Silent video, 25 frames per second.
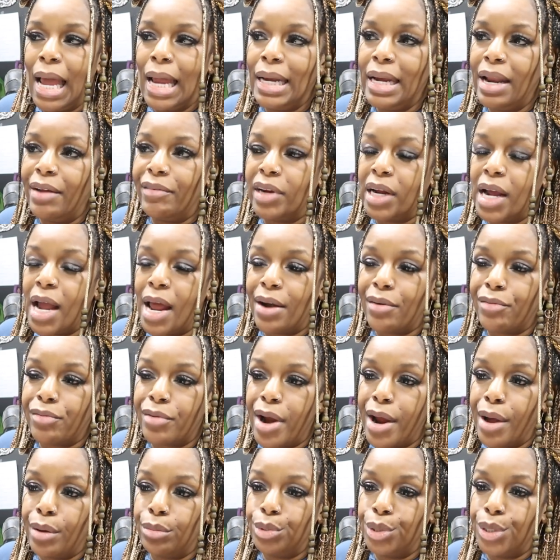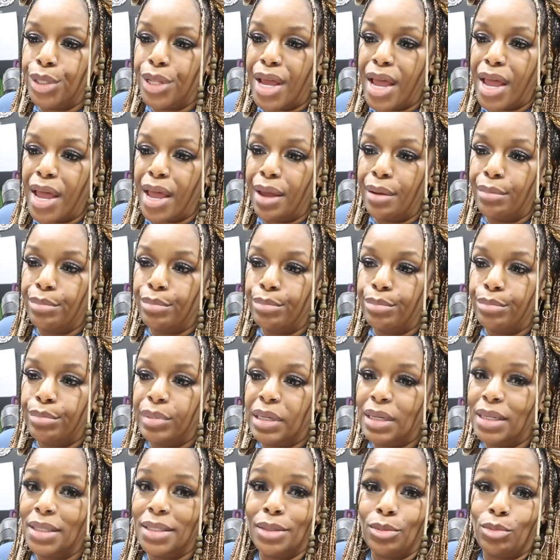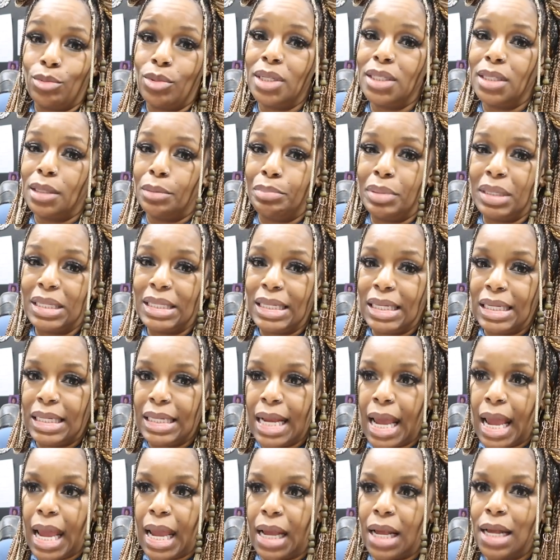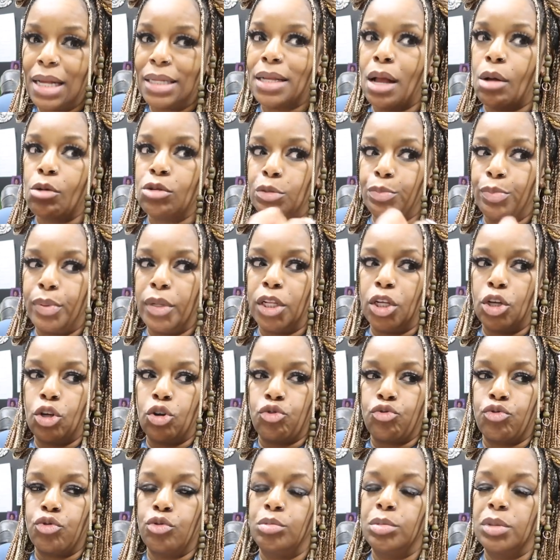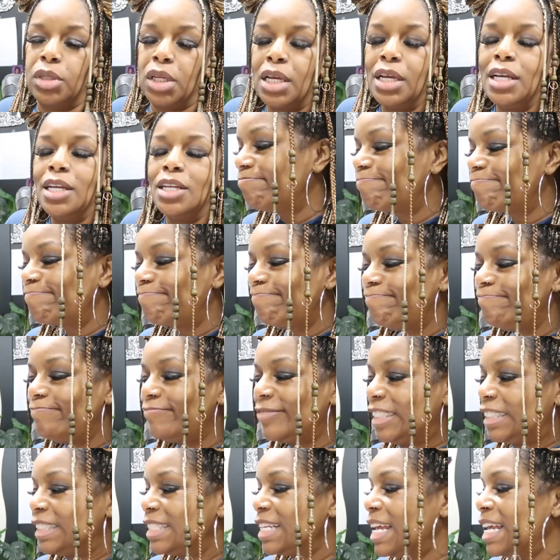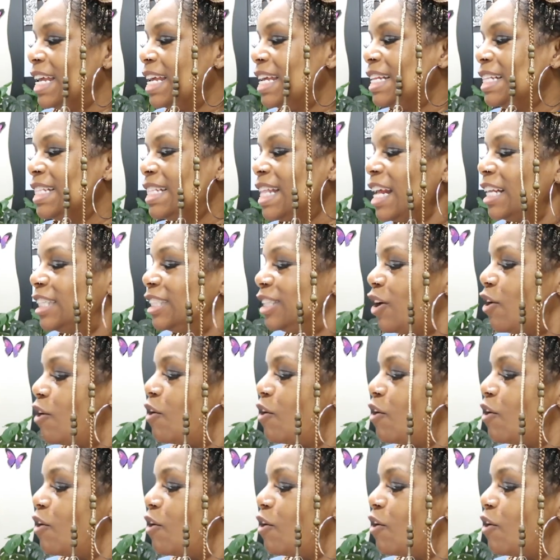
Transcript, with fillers: I never got around to that because it was a busy day because I was pulling groups. That's